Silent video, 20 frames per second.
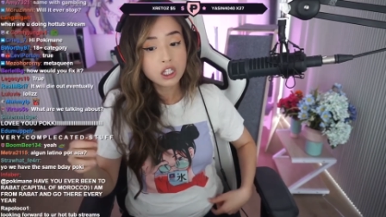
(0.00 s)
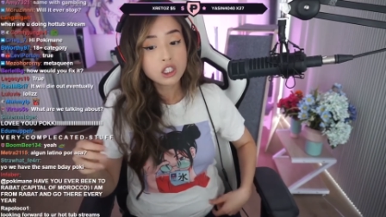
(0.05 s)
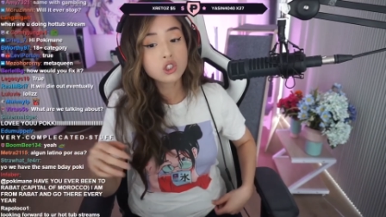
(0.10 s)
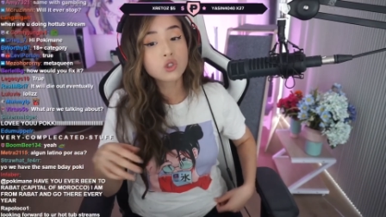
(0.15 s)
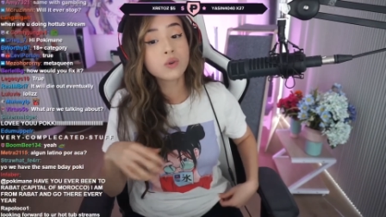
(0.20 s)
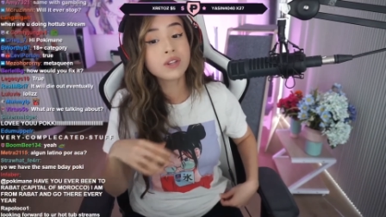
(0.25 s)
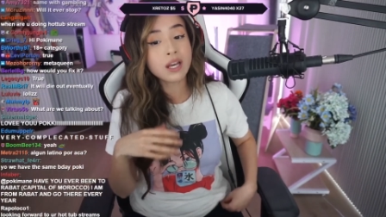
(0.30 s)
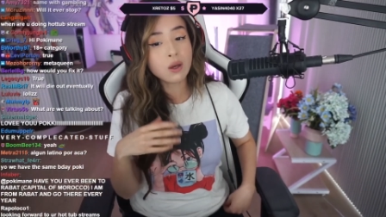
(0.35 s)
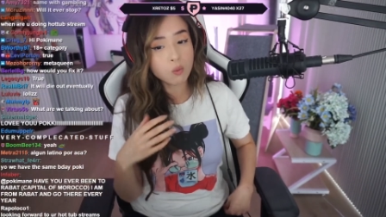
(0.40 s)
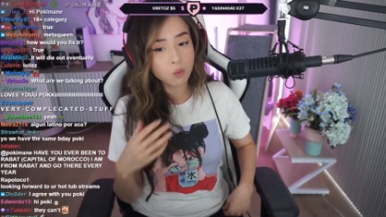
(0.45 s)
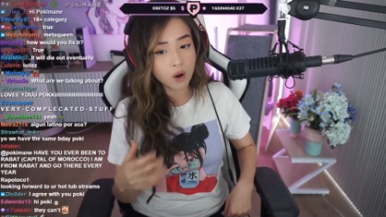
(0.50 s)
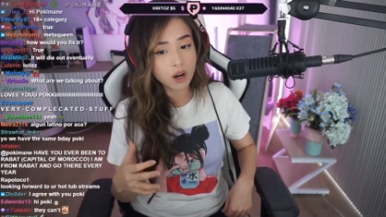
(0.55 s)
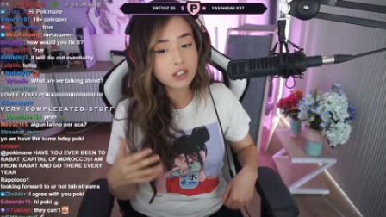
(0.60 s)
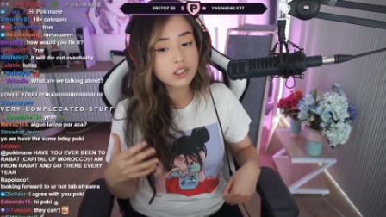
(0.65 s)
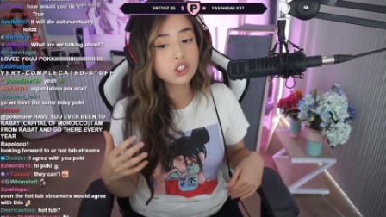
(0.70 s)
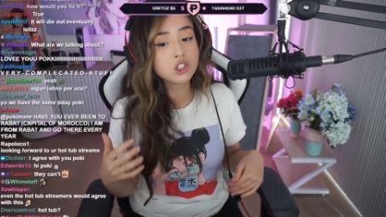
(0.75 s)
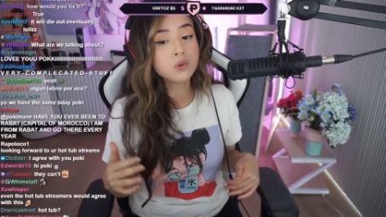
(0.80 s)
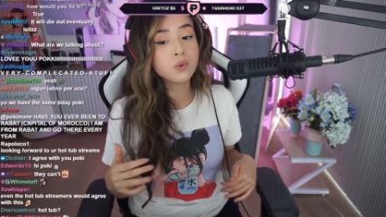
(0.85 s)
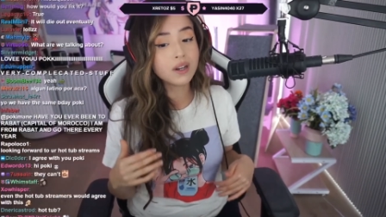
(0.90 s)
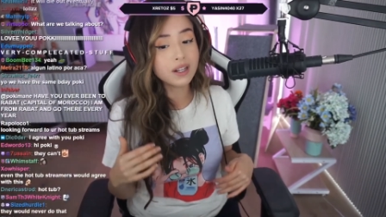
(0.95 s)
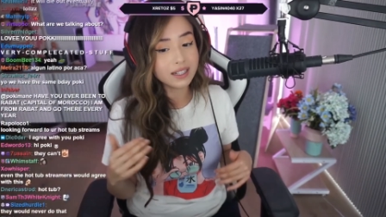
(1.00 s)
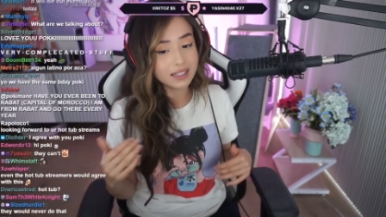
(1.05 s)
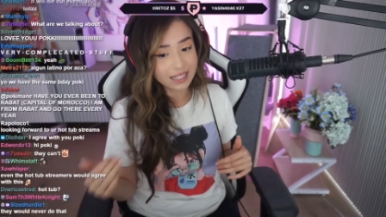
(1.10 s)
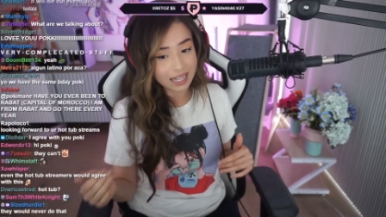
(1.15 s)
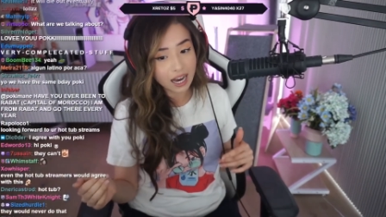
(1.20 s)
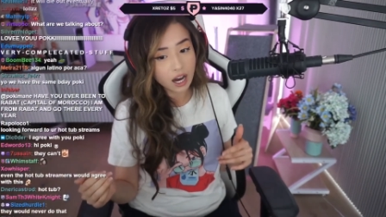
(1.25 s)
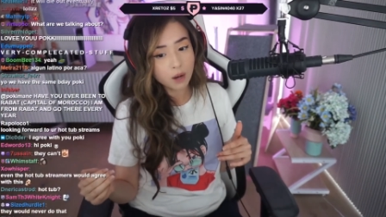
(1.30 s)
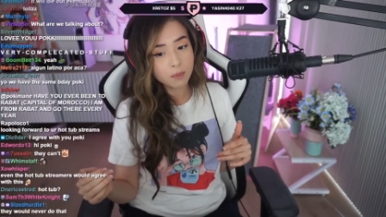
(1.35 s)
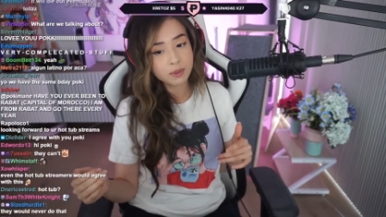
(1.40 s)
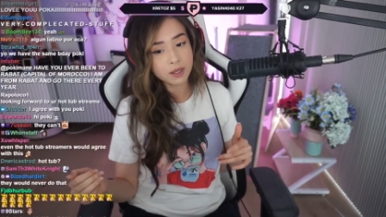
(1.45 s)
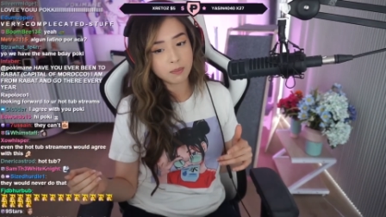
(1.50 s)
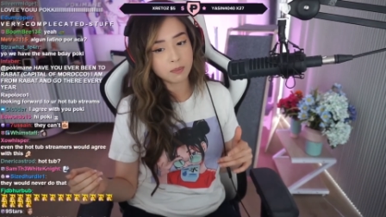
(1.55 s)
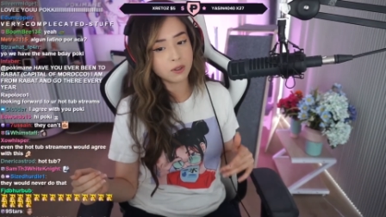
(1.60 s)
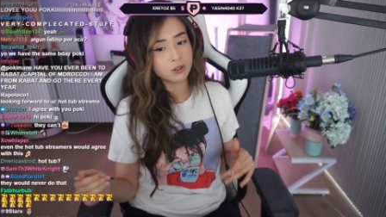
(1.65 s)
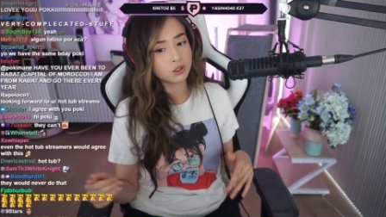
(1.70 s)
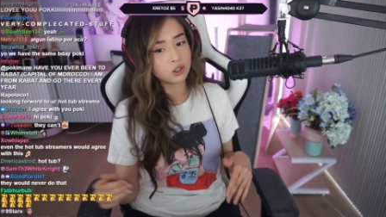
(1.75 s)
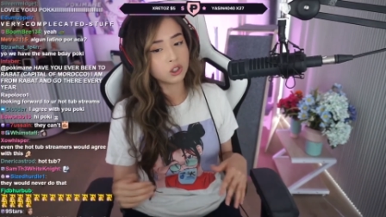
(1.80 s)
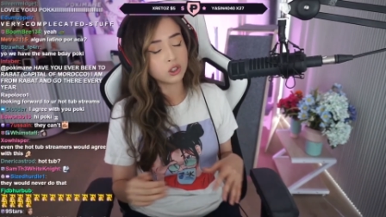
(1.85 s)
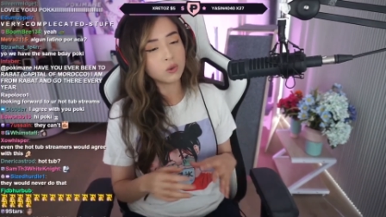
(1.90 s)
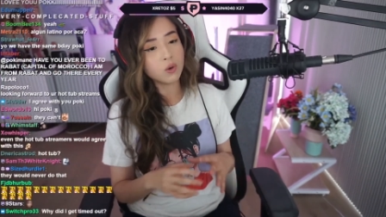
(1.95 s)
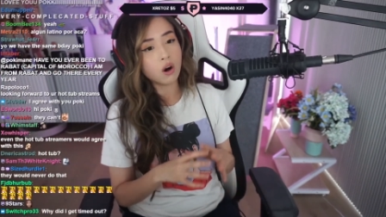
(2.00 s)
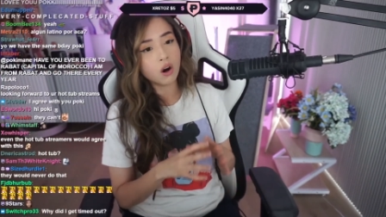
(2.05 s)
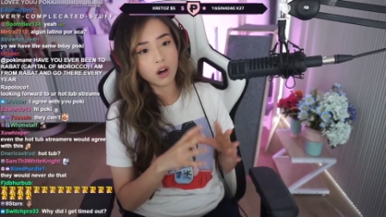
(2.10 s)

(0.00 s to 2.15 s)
So they want to allow people to do